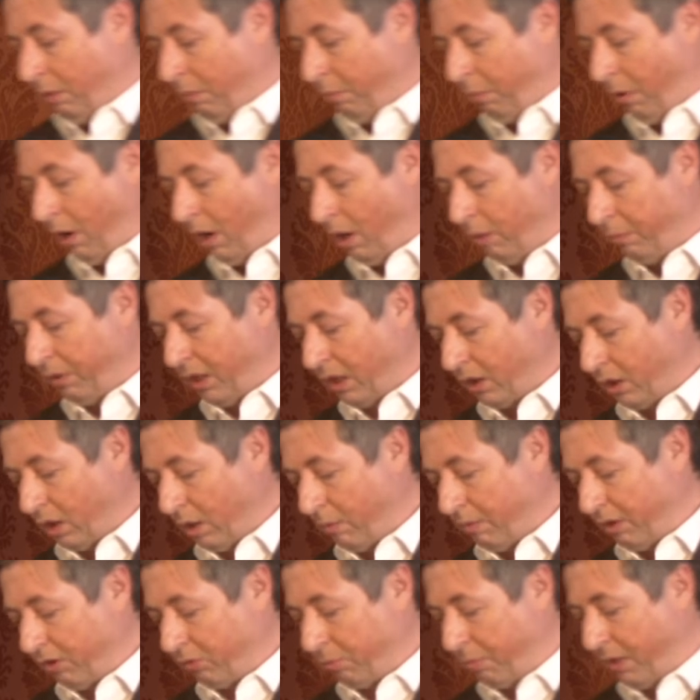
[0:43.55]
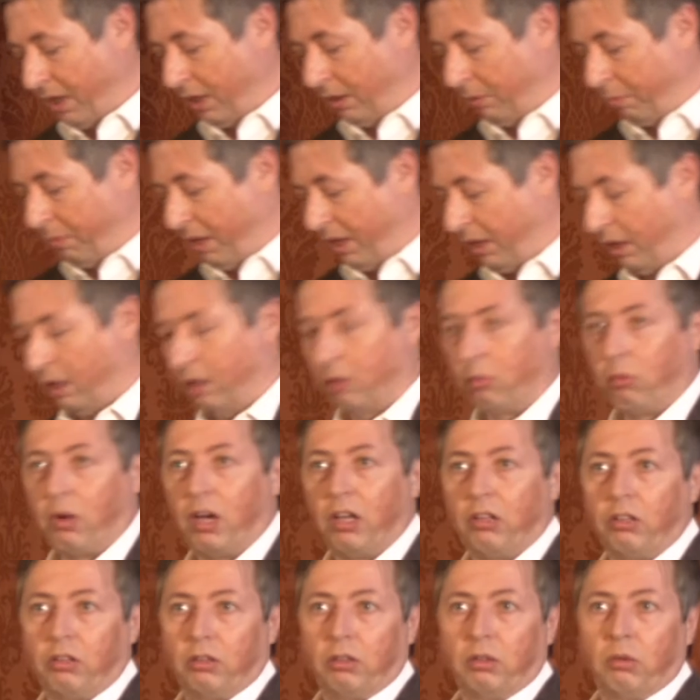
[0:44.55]
Paul Milgrom has made many
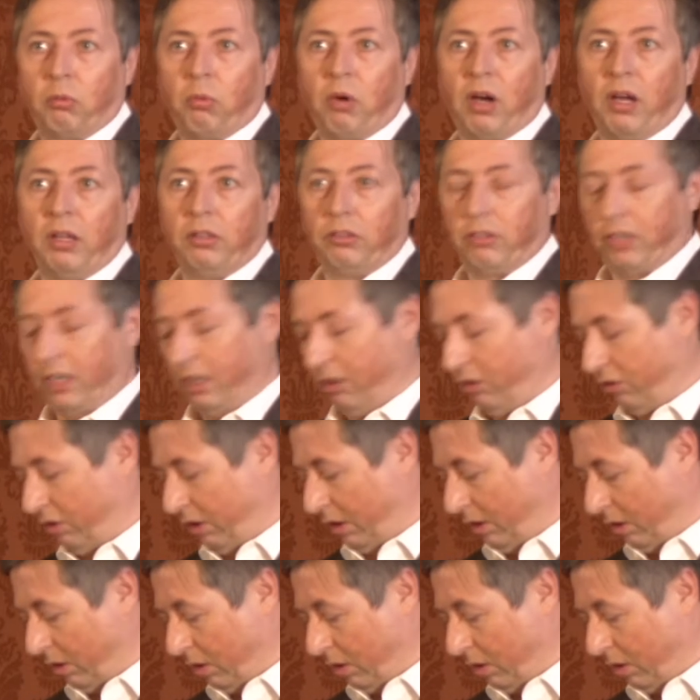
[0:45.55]
wide-ranging